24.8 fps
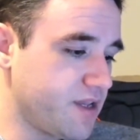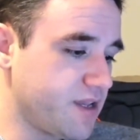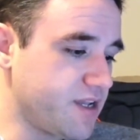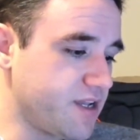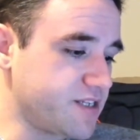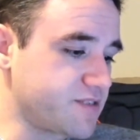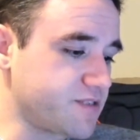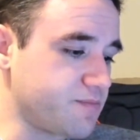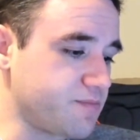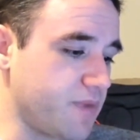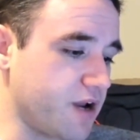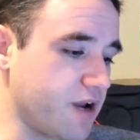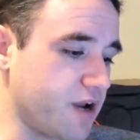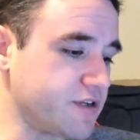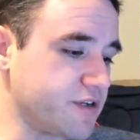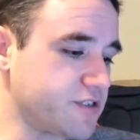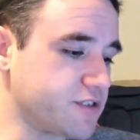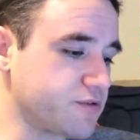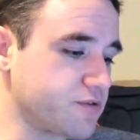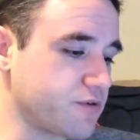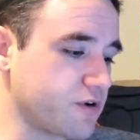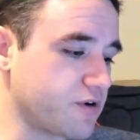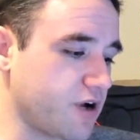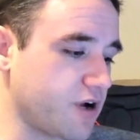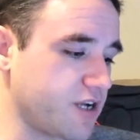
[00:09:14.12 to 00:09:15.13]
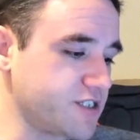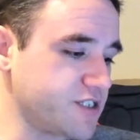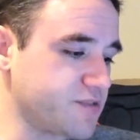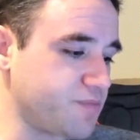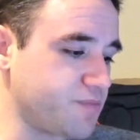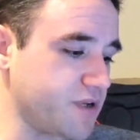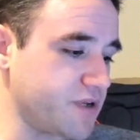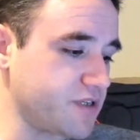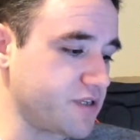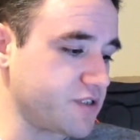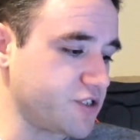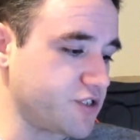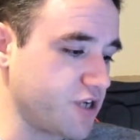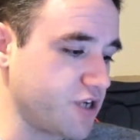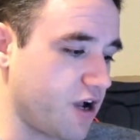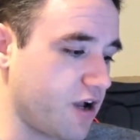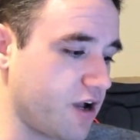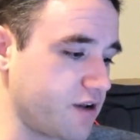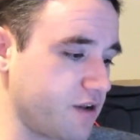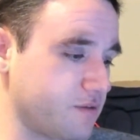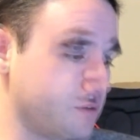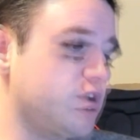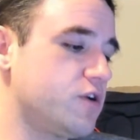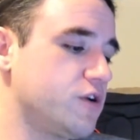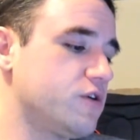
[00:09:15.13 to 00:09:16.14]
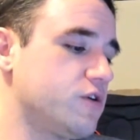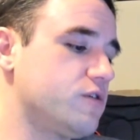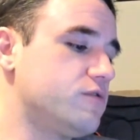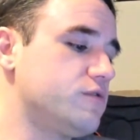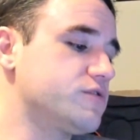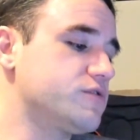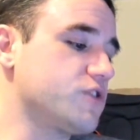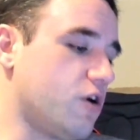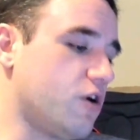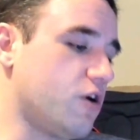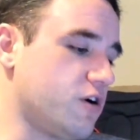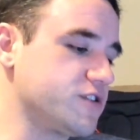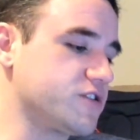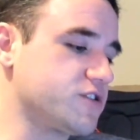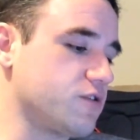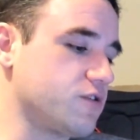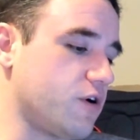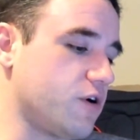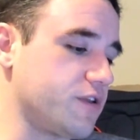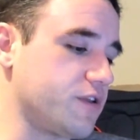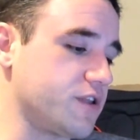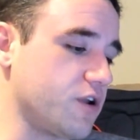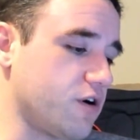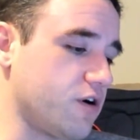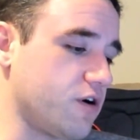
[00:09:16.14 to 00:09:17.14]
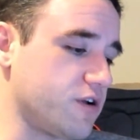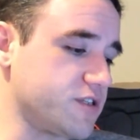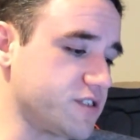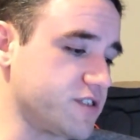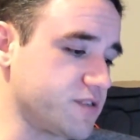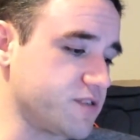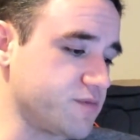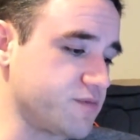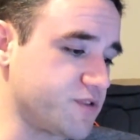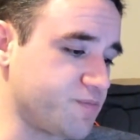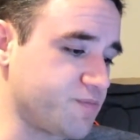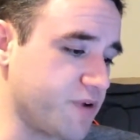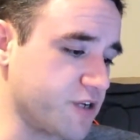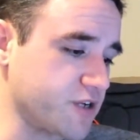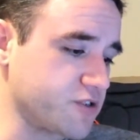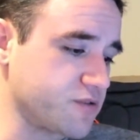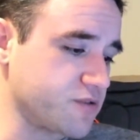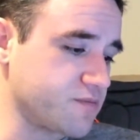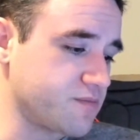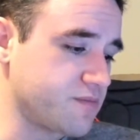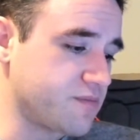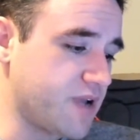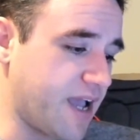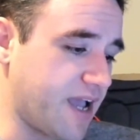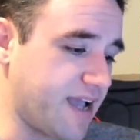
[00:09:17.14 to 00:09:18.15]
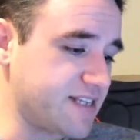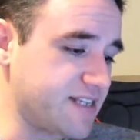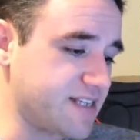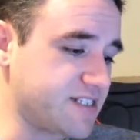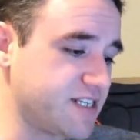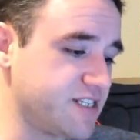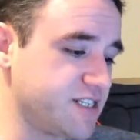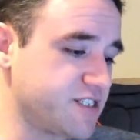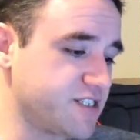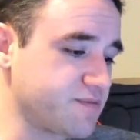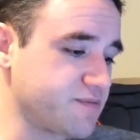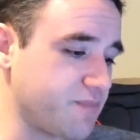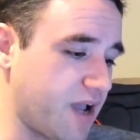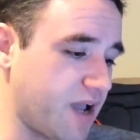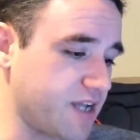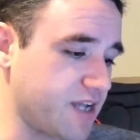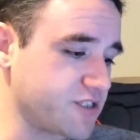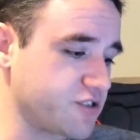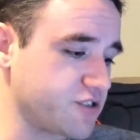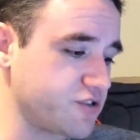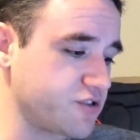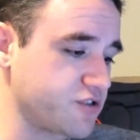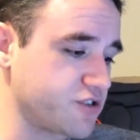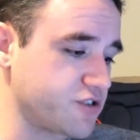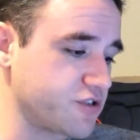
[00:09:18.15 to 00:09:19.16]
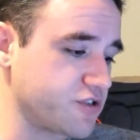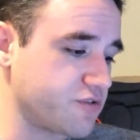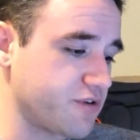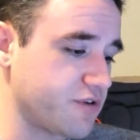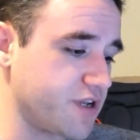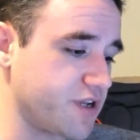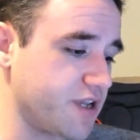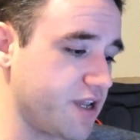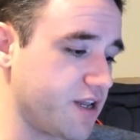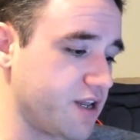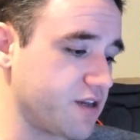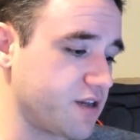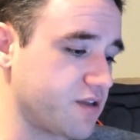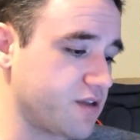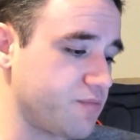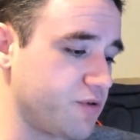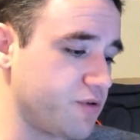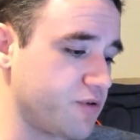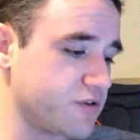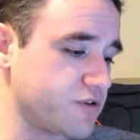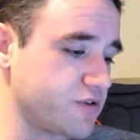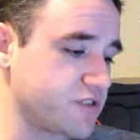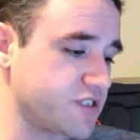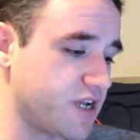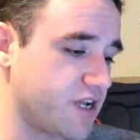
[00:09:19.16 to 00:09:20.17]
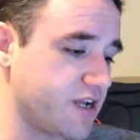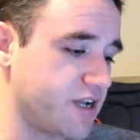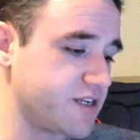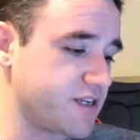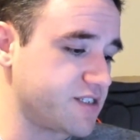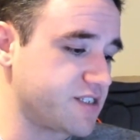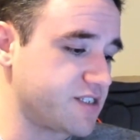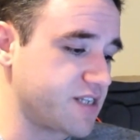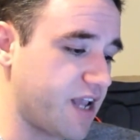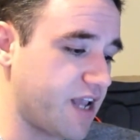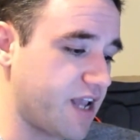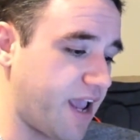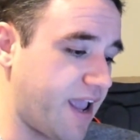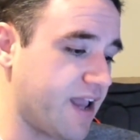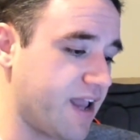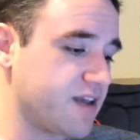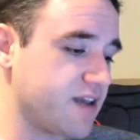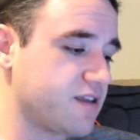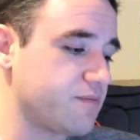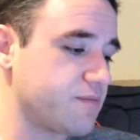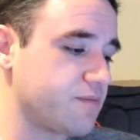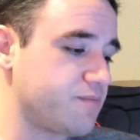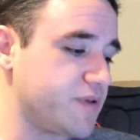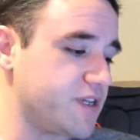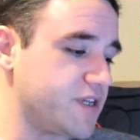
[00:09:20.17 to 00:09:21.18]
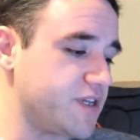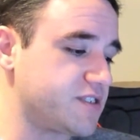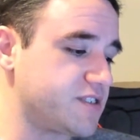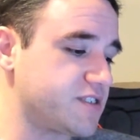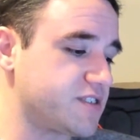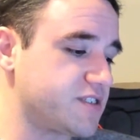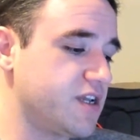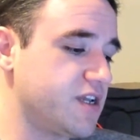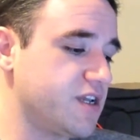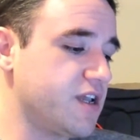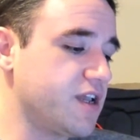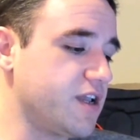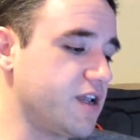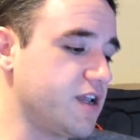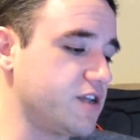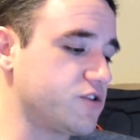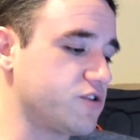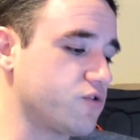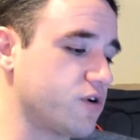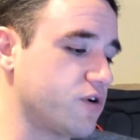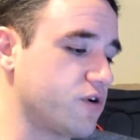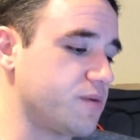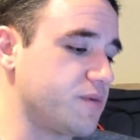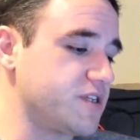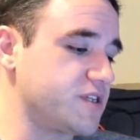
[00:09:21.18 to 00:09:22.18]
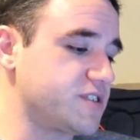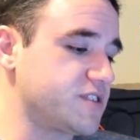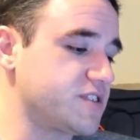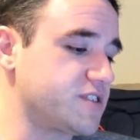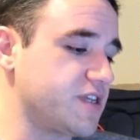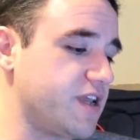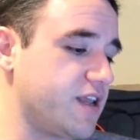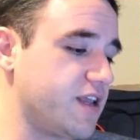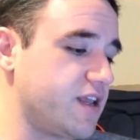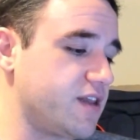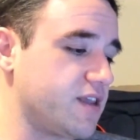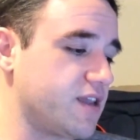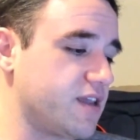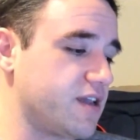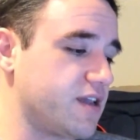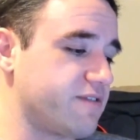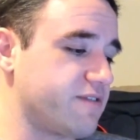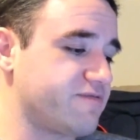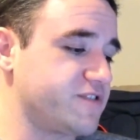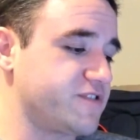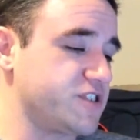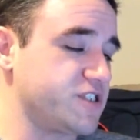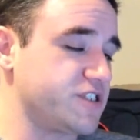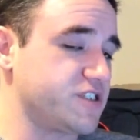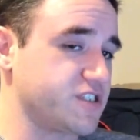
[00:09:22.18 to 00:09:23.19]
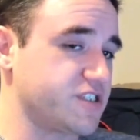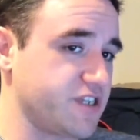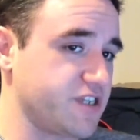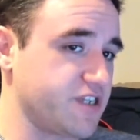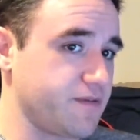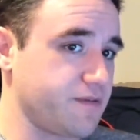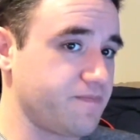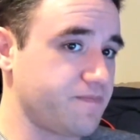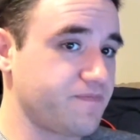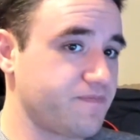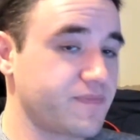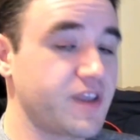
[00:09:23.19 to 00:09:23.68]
Is married to her husband, John, who's also on the autism spectrum, has his master's degree in computer science, and competes in tournaments in the FGC.